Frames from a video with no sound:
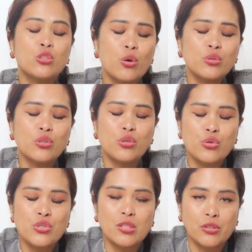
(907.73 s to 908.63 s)
Don't
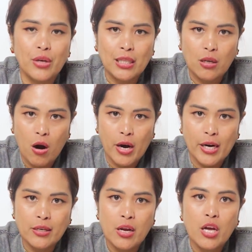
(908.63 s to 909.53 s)
use the rate
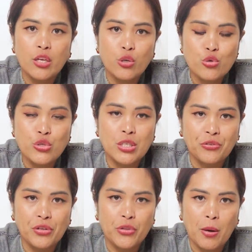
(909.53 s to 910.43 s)
card, use
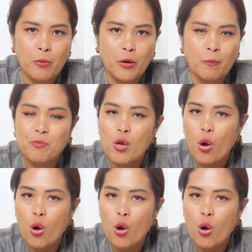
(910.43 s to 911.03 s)
the real number.